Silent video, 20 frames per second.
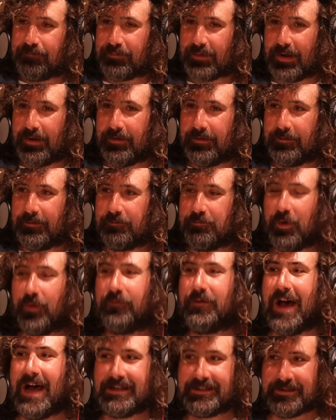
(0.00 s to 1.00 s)
move
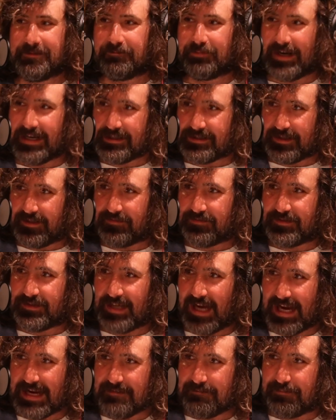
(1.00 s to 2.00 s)
fast and break stuff
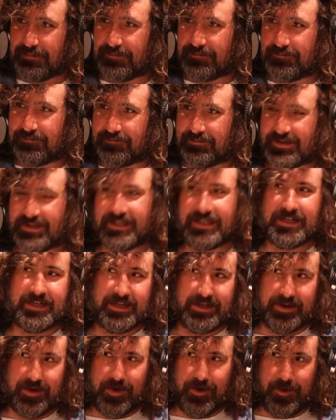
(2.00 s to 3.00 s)
type
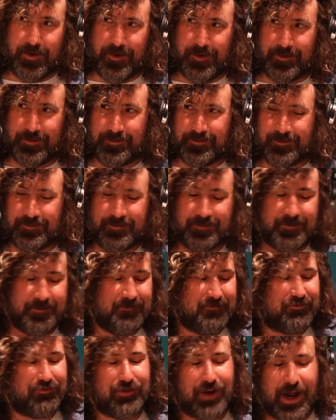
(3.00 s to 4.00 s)
CEO
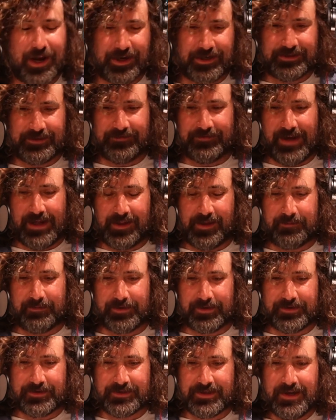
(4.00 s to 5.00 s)
product
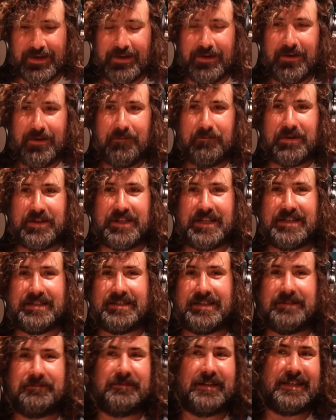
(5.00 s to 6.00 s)
developers, but they
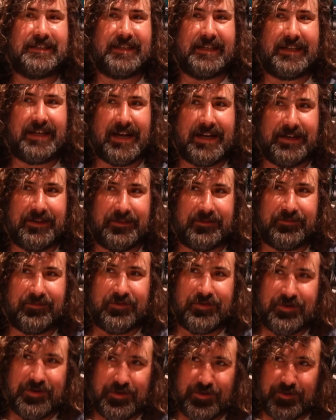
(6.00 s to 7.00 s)
seem like they kind of
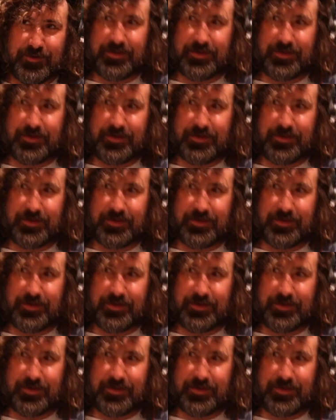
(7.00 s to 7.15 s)
knew their